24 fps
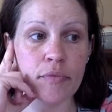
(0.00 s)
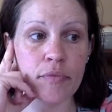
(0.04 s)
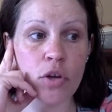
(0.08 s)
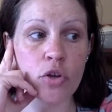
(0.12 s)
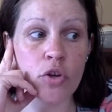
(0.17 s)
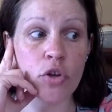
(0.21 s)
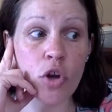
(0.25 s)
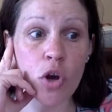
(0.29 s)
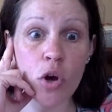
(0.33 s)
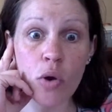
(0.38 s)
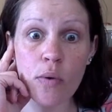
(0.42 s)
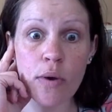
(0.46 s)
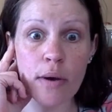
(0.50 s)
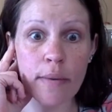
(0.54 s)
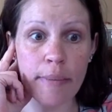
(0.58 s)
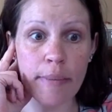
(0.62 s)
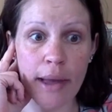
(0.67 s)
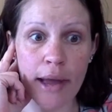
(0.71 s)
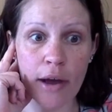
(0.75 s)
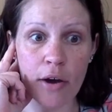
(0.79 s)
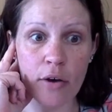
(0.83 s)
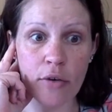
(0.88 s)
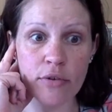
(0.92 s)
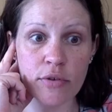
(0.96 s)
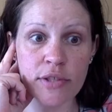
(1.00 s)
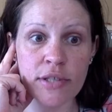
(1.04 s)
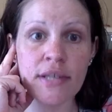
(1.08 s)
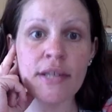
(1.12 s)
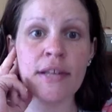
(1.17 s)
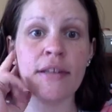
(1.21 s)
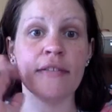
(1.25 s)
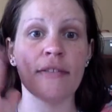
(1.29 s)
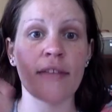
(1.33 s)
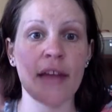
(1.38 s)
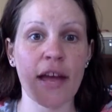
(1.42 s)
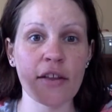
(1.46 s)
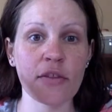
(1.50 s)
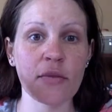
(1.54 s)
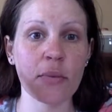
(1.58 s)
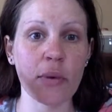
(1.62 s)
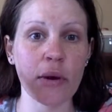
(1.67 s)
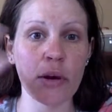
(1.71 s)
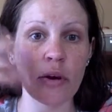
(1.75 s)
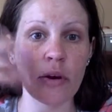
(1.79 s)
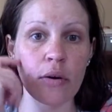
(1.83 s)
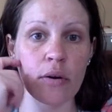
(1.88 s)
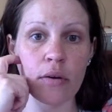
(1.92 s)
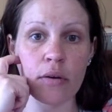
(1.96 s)
know about, that's
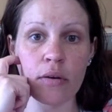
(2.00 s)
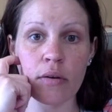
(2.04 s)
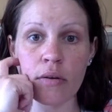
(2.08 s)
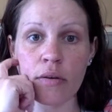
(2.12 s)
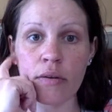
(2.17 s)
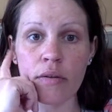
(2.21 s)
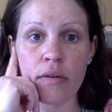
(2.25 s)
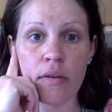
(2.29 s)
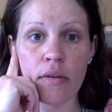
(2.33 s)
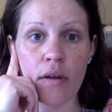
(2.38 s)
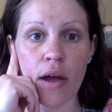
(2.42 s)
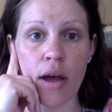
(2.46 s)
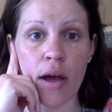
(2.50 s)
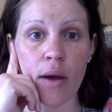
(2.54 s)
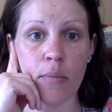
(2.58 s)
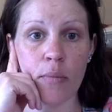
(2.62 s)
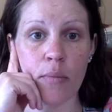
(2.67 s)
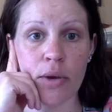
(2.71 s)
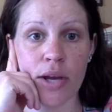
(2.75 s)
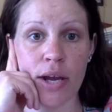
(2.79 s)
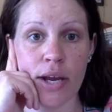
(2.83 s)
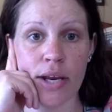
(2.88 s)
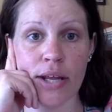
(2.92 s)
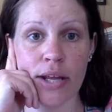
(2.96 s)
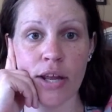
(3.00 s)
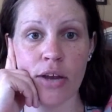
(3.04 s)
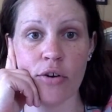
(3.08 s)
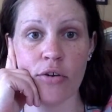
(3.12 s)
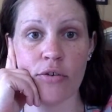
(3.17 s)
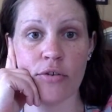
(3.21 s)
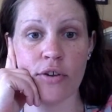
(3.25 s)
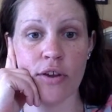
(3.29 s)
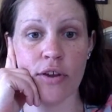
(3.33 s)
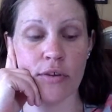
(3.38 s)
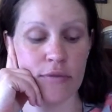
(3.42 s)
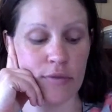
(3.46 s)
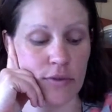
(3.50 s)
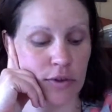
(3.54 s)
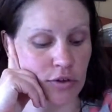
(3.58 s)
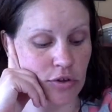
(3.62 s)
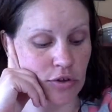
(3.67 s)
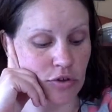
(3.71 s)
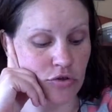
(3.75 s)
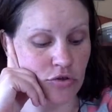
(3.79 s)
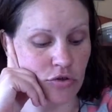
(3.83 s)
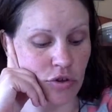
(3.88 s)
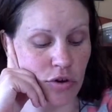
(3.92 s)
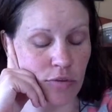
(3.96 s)
where we kind of get ourselves
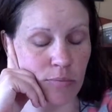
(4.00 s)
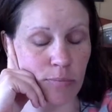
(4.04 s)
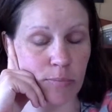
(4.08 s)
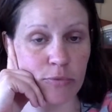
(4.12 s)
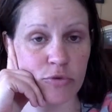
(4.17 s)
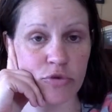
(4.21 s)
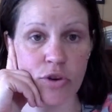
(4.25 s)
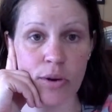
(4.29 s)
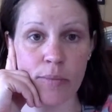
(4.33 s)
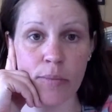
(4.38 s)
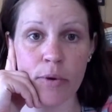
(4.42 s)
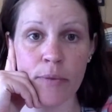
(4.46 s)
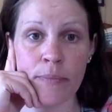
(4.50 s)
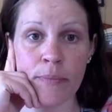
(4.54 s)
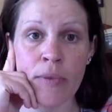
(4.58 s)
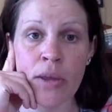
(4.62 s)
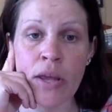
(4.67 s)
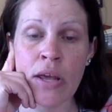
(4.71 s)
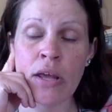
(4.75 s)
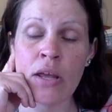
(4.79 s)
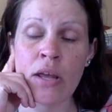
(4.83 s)
into trouble.